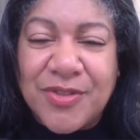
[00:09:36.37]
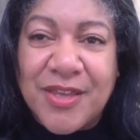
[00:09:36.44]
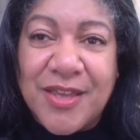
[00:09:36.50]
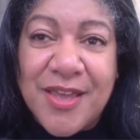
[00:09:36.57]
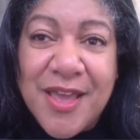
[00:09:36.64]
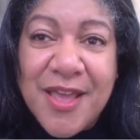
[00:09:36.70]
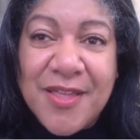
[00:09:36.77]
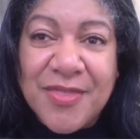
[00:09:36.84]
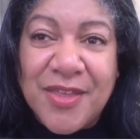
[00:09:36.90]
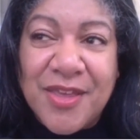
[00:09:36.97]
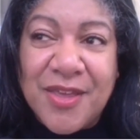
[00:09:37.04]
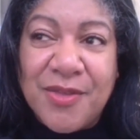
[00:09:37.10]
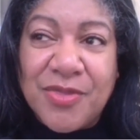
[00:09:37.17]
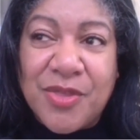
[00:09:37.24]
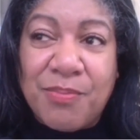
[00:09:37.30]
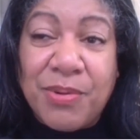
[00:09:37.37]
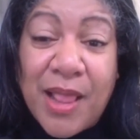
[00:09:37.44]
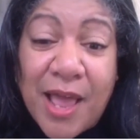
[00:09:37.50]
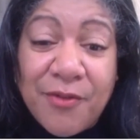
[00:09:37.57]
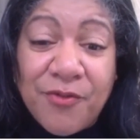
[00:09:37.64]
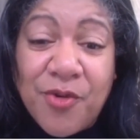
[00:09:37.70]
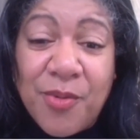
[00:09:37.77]
The
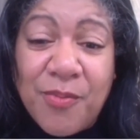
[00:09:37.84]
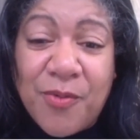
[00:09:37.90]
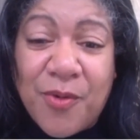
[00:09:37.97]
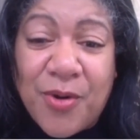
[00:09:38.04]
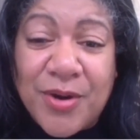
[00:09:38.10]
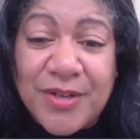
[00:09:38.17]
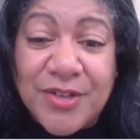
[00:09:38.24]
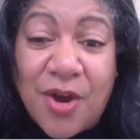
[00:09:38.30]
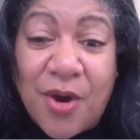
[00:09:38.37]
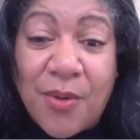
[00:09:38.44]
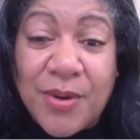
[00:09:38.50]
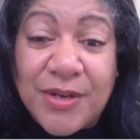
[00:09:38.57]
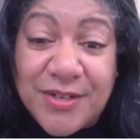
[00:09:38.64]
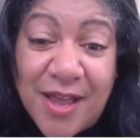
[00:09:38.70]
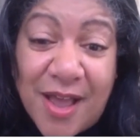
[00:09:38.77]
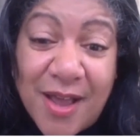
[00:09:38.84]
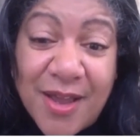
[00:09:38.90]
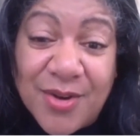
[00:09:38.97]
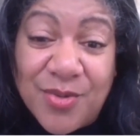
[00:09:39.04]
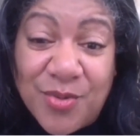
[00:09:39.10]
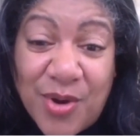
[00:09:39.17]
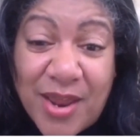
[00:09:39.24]
platform for it is already dug
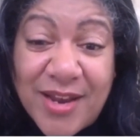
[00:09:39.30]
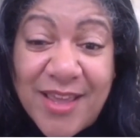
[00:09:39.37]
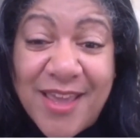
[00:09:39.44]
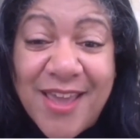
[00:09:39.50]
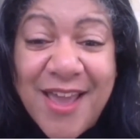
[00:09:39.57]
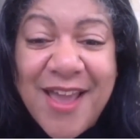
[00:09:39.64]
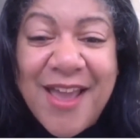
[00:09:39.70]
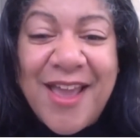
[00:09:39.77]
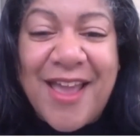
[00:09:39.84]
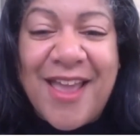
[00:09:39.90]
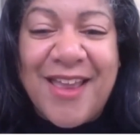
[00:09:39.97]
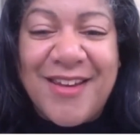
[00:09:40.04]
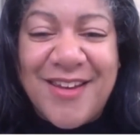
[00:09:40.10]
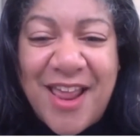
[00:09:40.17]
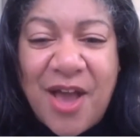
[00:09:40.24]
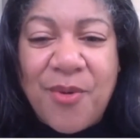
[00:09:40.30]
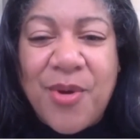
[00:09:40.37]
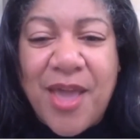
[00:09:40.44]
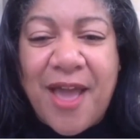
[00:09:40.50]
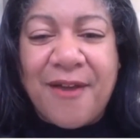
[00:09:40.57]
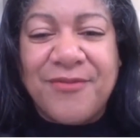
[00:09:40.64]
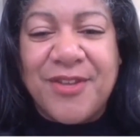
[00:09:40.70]
and ready, and now we
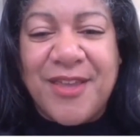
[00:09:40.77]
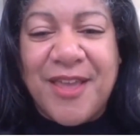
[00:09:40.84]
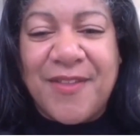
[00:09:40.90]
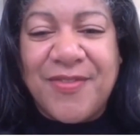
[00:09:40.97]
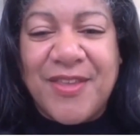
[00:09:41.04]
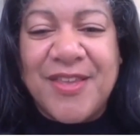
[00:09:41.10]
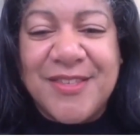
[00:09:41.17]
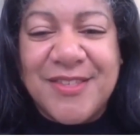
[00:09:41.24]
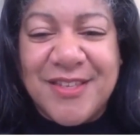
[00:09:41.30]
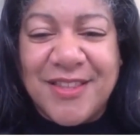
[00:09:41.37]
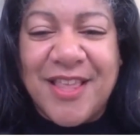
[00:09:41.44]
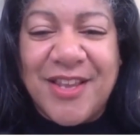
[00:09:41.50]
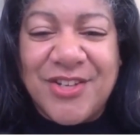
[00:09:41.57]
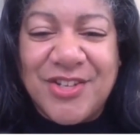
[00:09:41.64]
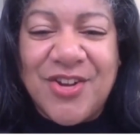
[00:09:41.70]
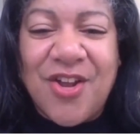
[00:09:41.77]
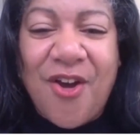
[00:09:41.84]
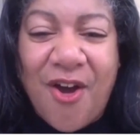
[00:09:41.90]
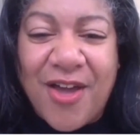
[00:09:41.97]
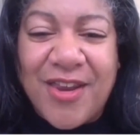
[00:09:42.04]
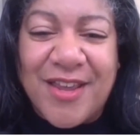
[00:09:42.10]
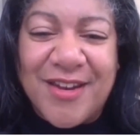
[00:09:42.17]
have to get the installation
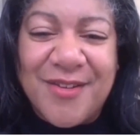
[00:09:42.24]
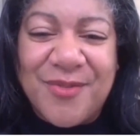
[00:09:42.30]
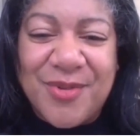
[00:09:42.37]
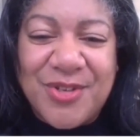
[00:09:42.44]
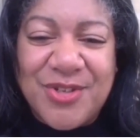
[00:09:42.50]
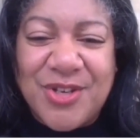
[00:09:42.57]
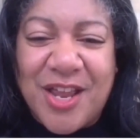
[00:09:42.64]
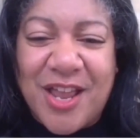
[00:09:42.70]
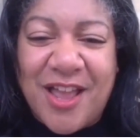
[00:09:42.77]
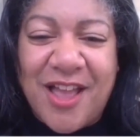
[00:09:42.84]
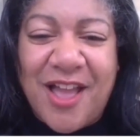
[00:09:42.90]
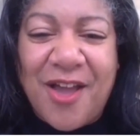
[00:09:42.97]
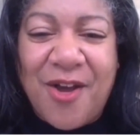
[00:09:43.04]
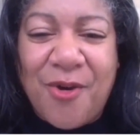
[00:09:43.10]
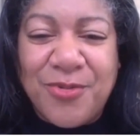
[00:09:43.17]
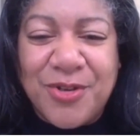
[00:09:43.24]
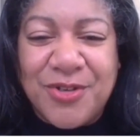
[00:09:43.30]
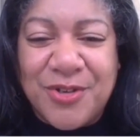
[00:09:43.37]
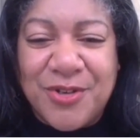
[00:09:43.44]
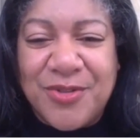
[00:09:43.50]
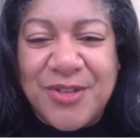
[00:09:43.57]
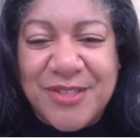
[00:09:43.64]
on it, which I hope to
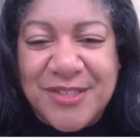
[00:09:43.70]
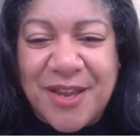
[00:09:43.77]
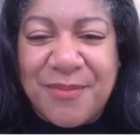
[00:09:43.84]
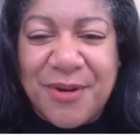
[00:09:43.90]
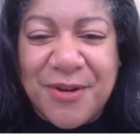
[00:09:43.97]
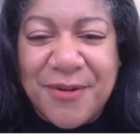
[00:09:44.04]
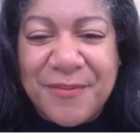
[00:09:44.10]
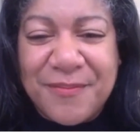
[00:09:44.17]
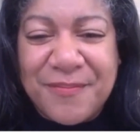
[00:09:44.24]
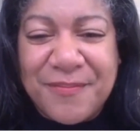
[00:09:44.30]
do this summer.